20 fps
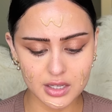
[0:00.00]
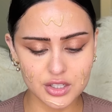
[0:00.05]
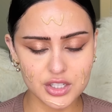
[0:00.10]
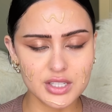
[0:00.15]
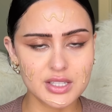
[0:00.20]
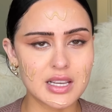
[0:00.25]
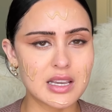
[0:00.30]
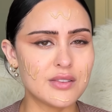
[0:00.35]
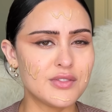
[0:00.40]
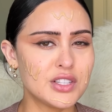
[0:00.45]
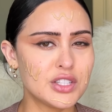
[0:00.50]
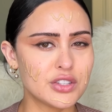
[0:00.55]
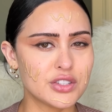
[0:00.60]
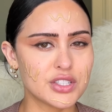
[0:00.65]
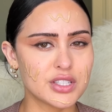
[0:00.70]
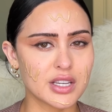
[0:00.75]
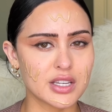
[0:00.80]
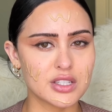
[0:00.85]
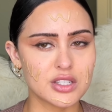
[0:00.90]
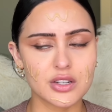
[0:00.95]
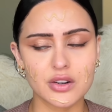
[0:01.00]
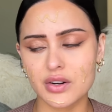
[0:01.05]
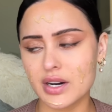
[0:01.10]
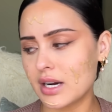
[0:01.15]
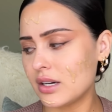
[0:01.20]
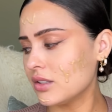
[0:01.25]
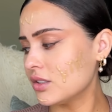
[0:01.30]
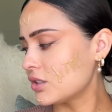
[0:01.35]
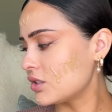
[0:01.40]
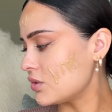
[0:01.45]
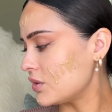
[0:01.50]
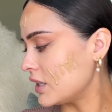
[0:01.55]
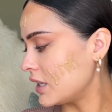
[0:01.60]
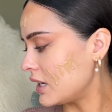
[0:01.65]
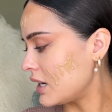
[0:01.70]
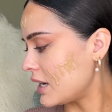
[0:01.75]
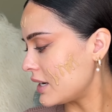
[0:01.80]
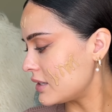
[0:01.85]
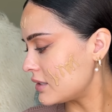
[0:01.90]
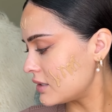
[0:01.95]
it just evens your skin tone out, it looks really
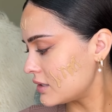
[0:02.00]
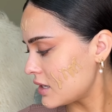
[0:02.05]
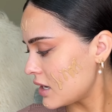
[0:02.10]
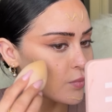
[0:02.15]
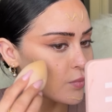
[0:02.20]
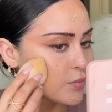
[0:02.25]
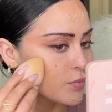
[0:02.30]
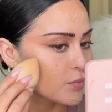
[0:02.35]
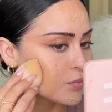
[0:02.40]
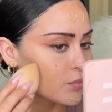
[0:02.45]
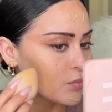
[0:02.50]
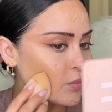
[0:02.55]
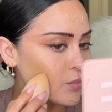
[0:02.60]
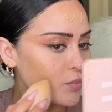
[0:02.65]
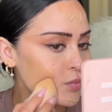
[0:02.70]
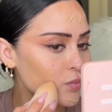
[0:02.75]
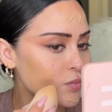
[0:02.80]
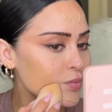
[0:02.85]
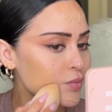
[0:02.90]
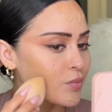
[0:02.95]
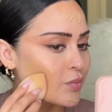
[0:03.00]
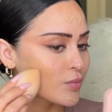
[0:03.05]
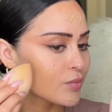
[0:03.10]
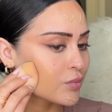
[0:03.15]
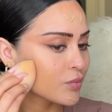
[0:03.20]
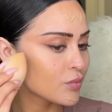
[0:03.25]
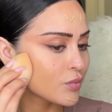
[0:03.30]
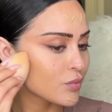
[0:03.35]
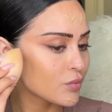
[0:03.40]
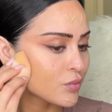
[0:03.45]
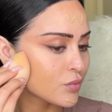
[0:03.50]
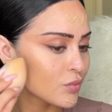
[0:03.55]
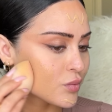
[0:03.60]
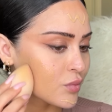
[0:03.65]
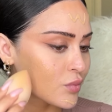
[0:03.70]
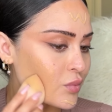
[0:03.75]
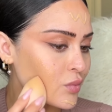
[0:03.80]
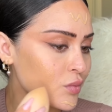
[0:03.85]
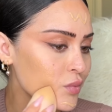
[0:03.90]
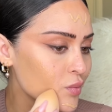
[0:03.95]
nice. So I'm gonna put that on
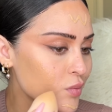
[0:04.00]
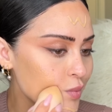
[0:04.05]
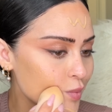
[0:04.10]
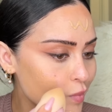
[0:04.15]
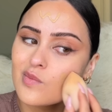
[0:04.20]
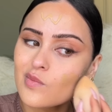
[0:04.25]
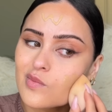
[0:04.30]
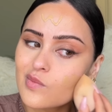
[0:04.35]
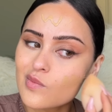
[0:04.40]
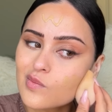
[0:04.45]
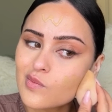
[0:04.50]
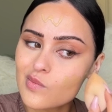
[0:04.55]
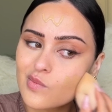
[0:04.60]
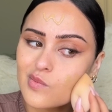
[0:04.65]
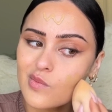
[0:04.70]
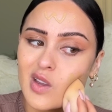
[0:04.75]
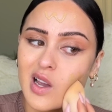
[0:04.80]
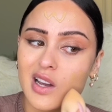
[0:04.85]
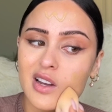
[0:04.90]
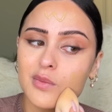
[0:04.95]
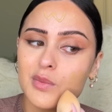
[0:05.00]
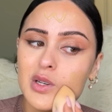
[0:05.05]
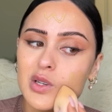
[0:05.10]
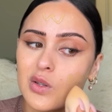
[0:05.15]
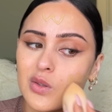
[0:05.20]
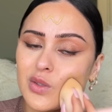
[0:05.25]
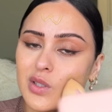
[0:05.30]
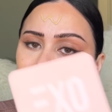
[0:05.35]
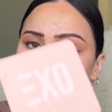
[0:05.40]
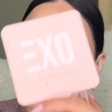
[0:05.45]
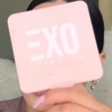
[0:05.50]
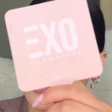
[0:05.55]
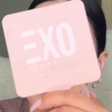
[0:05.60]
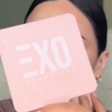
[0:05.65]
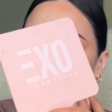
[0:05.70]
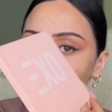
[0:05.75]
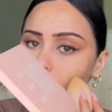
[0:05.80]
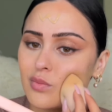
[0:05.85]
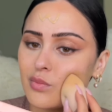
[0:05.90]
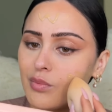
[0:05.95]
really quick. I have been using this
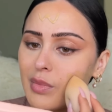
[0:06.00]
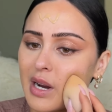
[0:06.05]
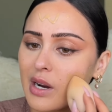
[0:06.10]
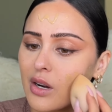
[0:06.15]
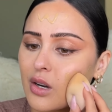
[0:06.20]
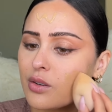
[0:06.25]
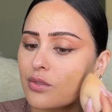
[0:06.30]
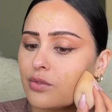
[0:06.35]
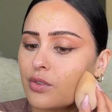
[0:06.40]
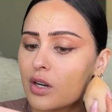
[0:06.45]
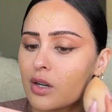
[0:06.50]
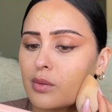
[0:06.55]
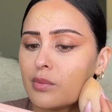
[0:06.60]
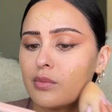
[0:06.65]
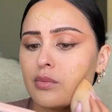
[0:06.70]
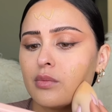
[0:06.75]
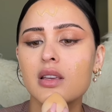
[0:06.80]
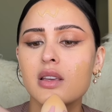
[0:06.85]
mirror from